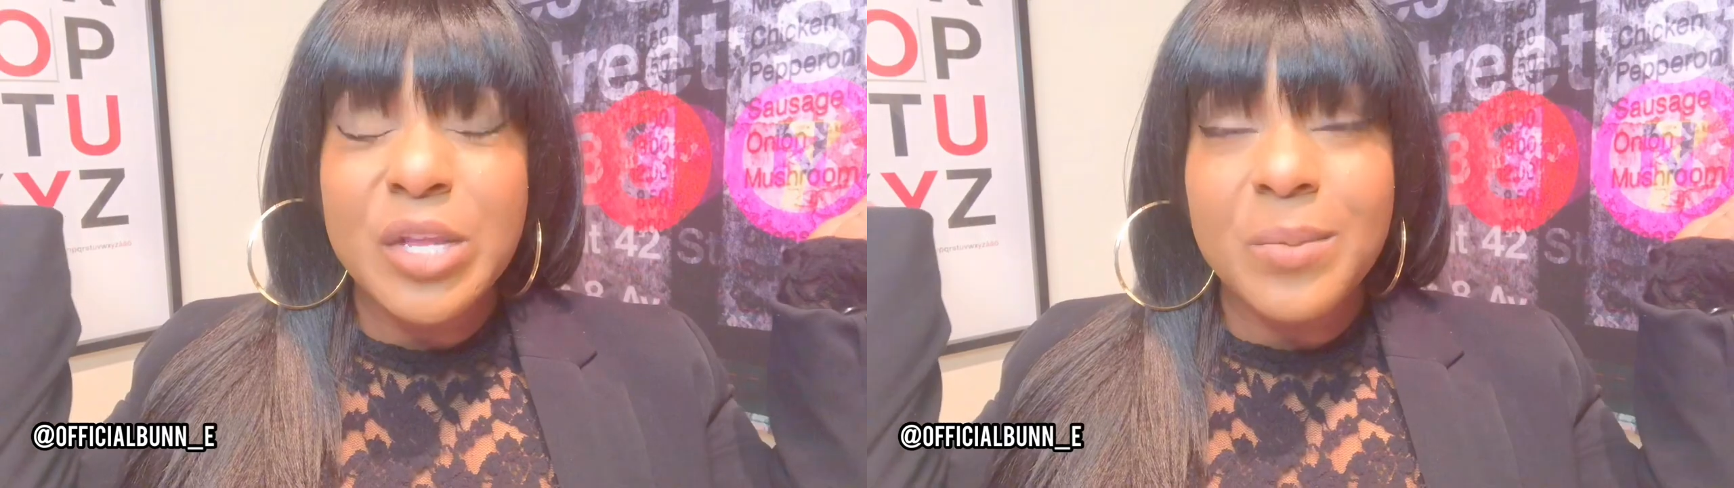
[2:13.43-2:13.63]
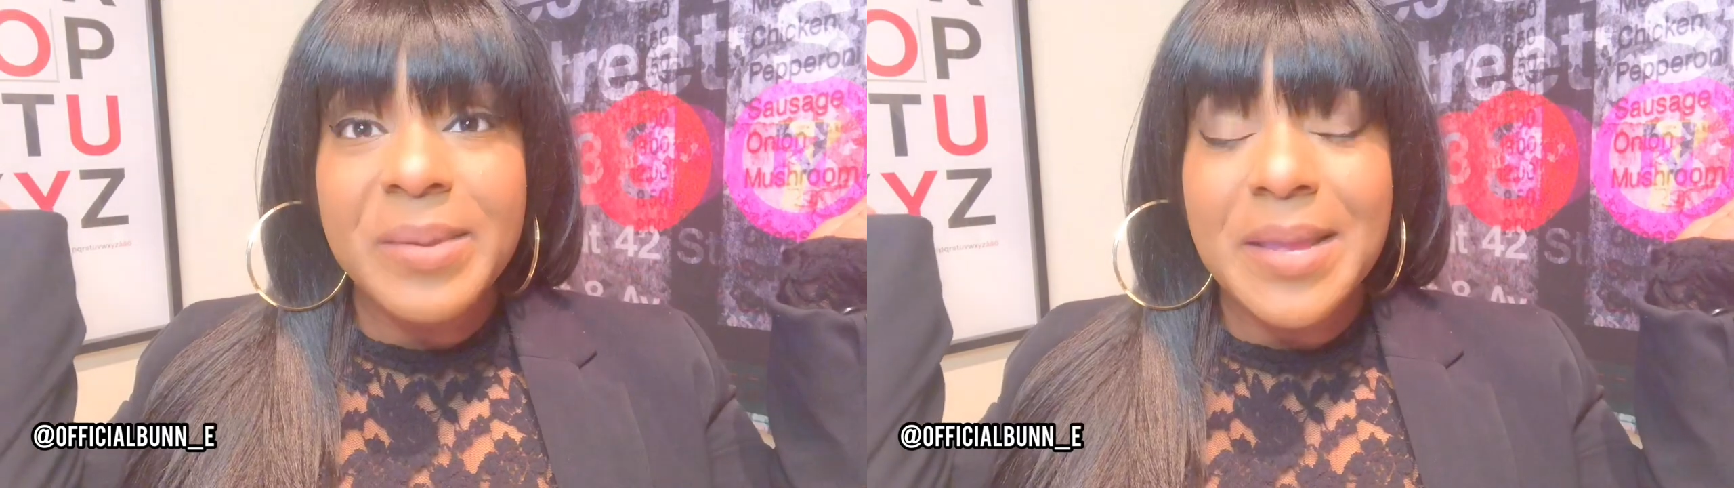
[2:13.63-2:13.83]

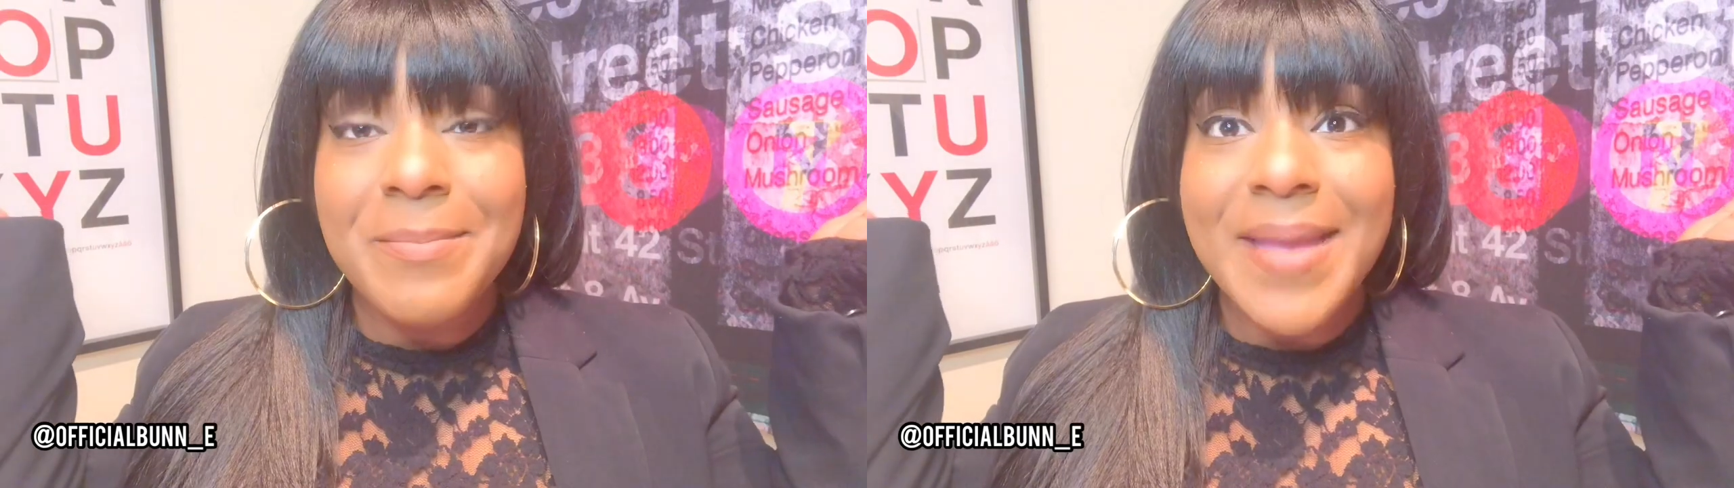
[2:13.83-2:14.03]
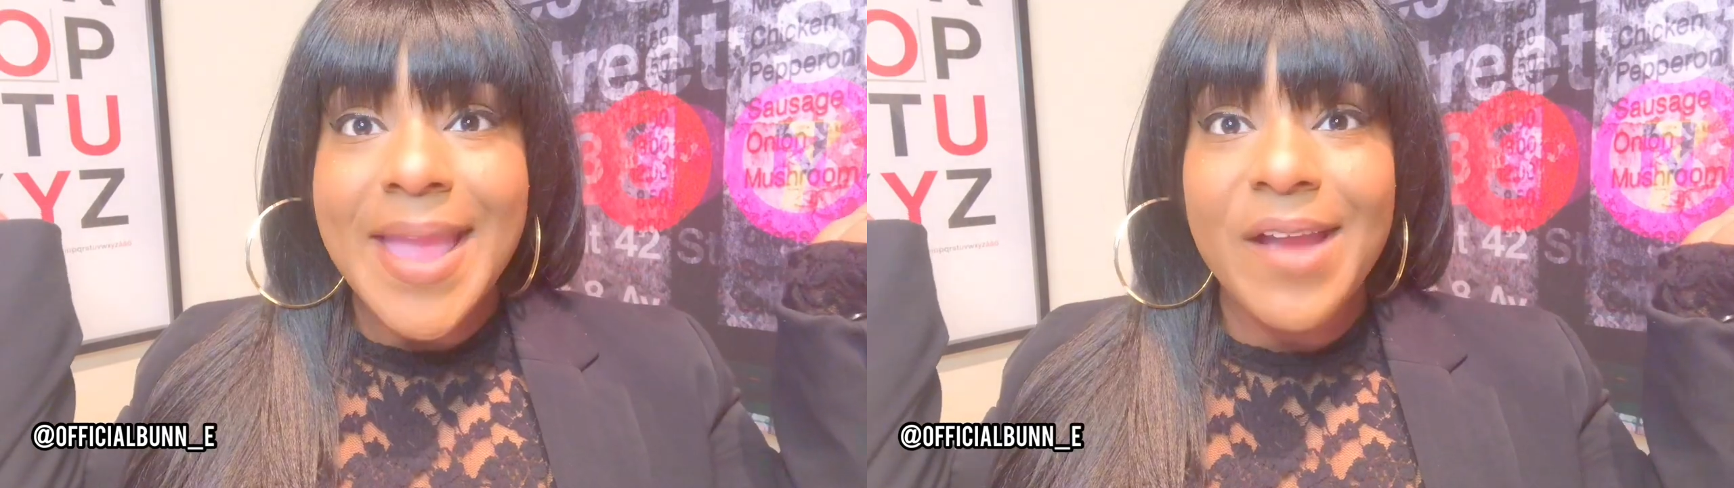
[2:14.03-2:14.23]
you be
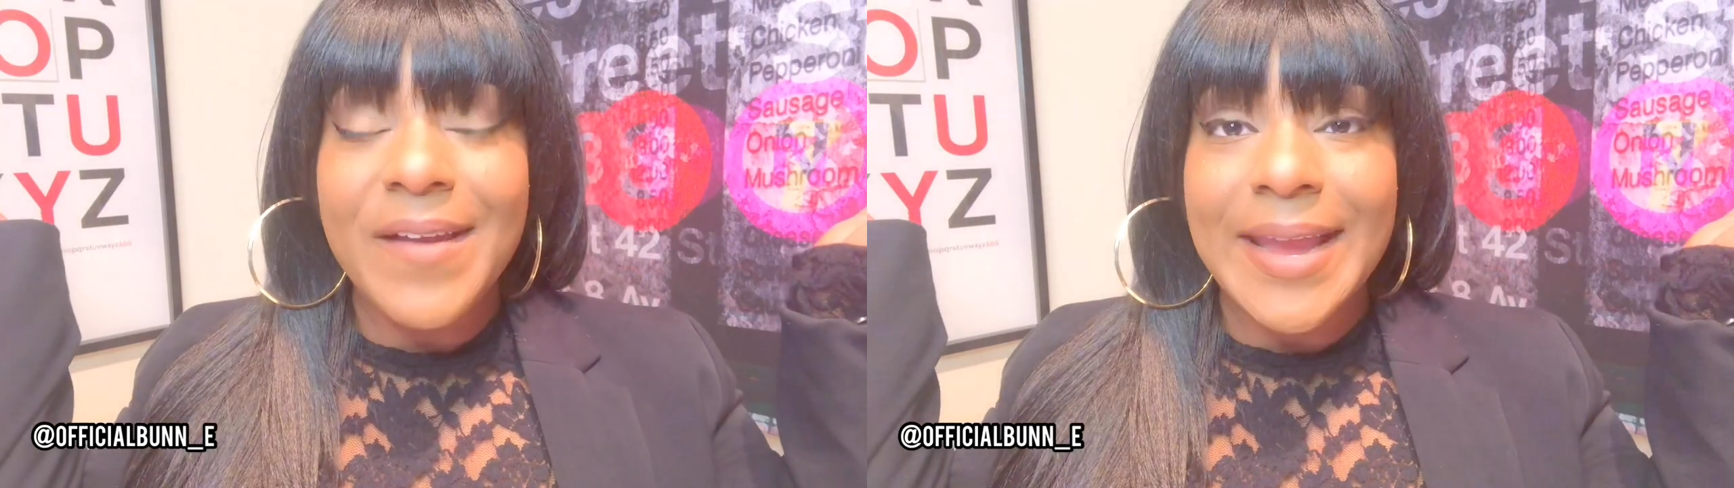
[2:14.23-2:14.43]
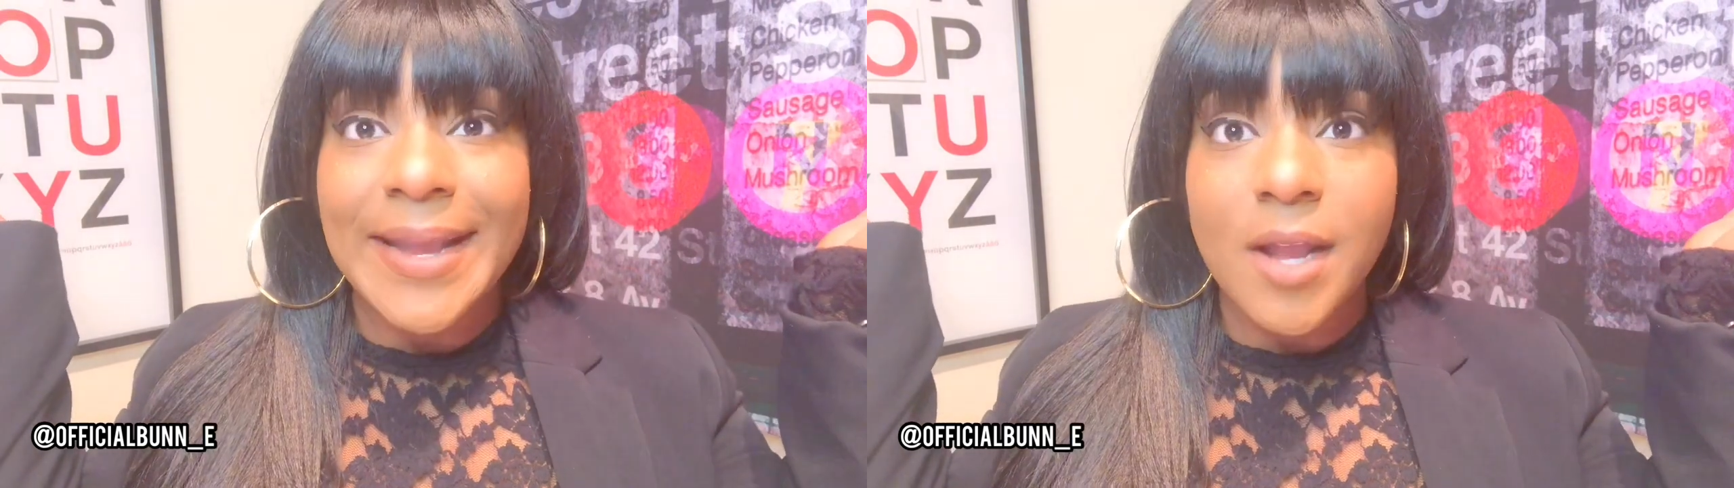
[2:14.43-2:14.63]

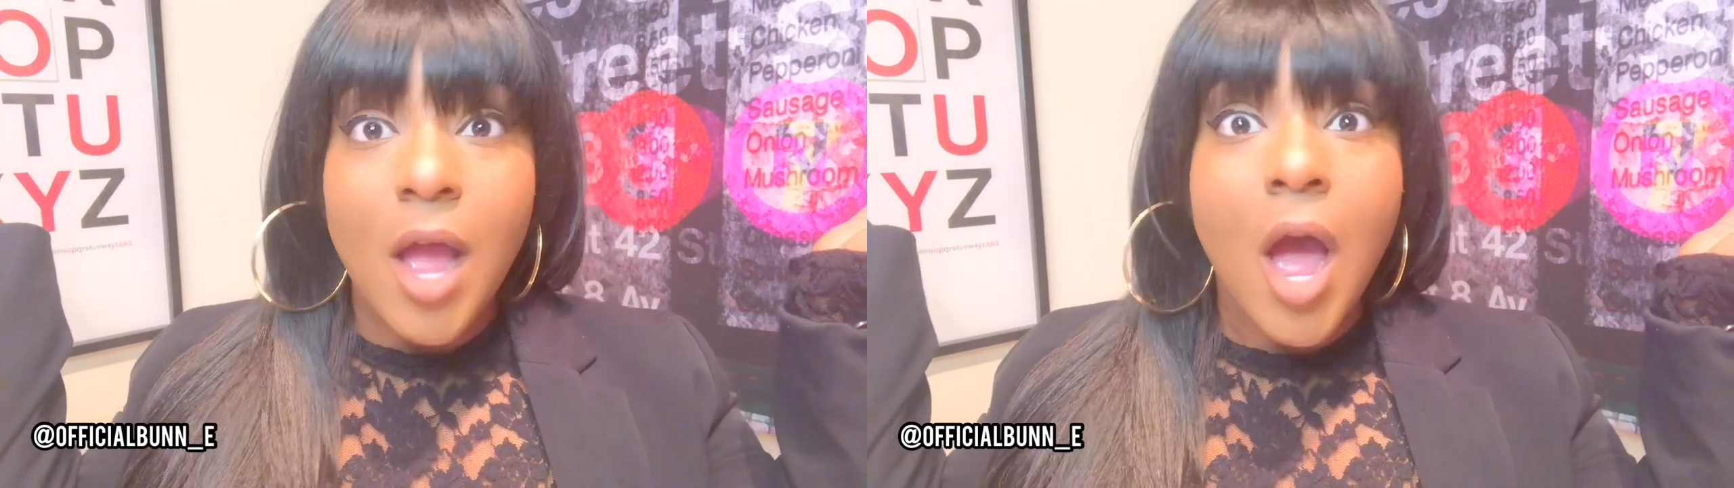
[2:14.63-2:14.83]
married?